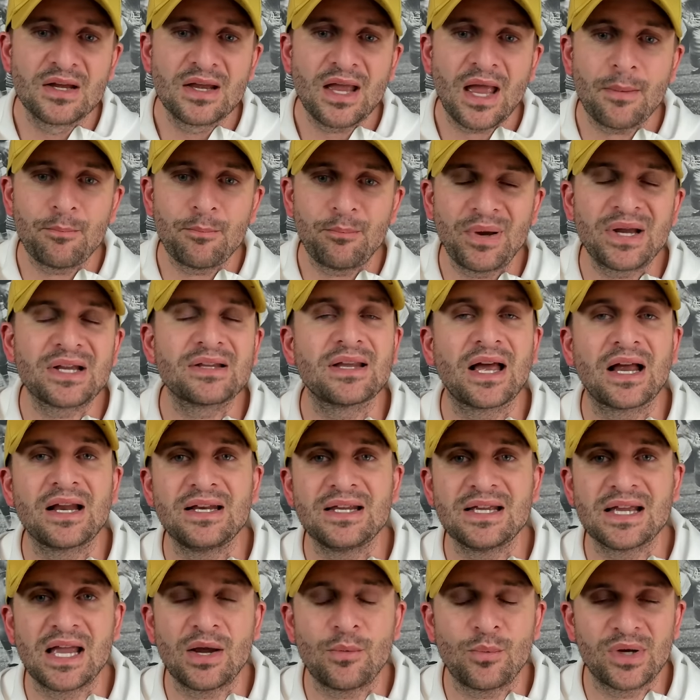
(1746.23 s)
And pick
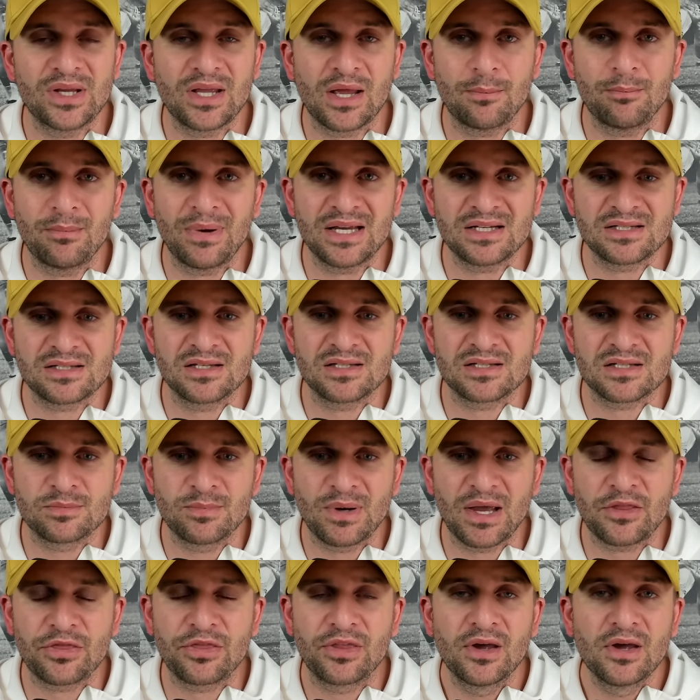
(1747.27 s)
98, we get Mason
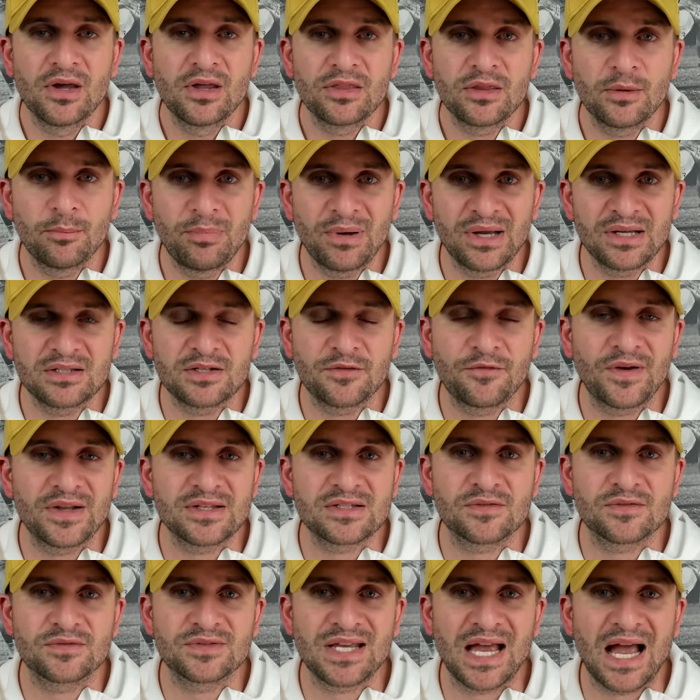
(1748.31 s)
Smith, the big
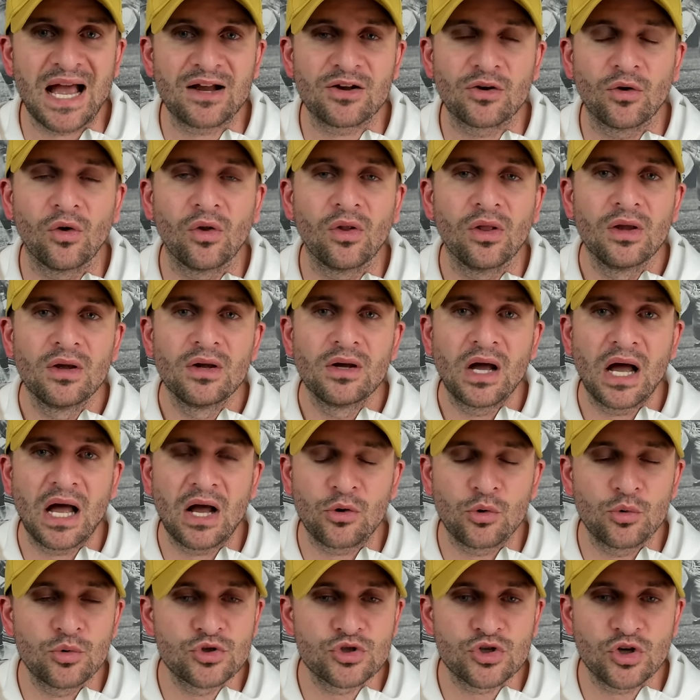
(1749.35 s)
defensive tackle
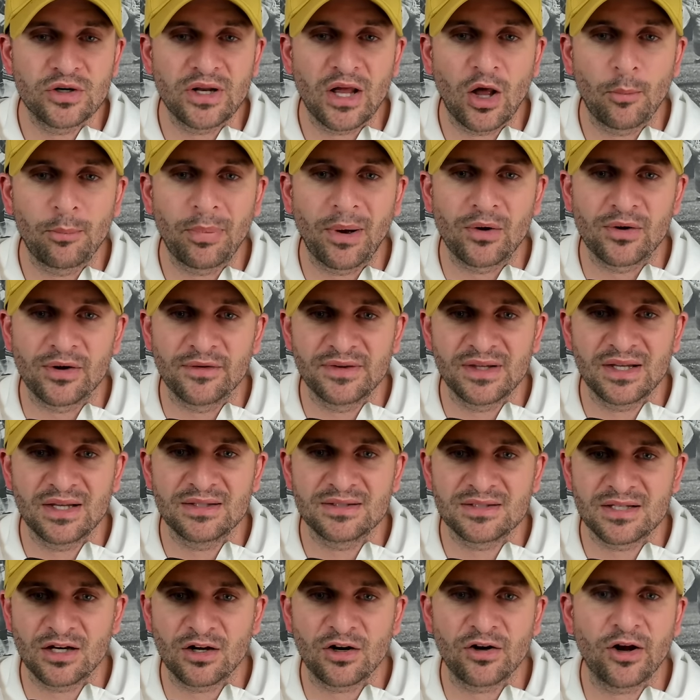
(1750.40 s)
who should help out on the
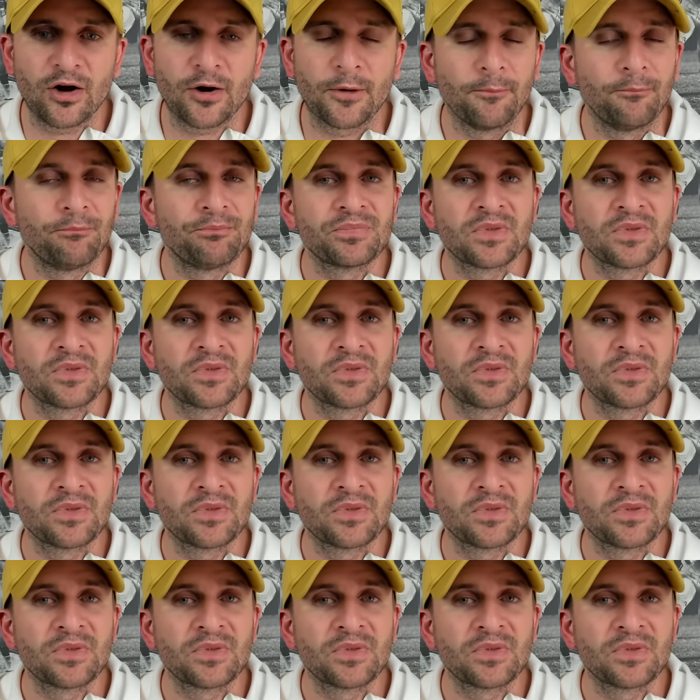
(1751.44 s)
interior.